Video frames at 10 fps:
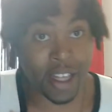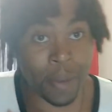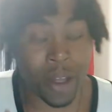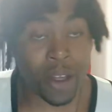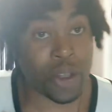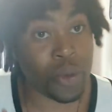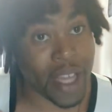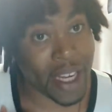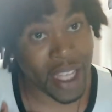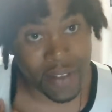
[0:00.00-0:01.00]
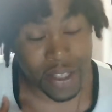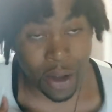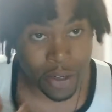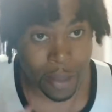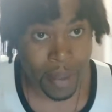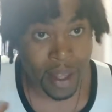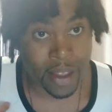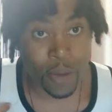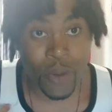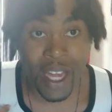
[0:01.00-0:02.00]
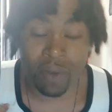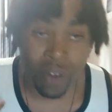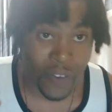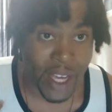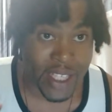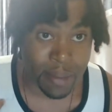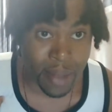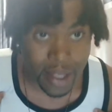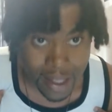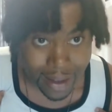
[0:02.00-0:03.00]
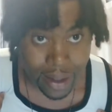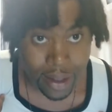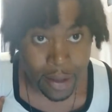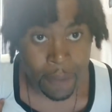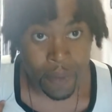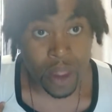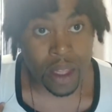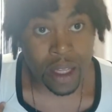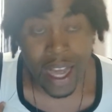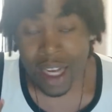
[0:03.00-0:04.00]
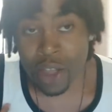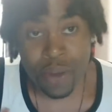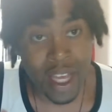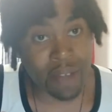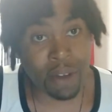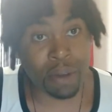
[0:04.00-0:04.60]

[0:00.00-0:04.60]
him. You can't even talk to me. You can't even face me. A lot of you can't even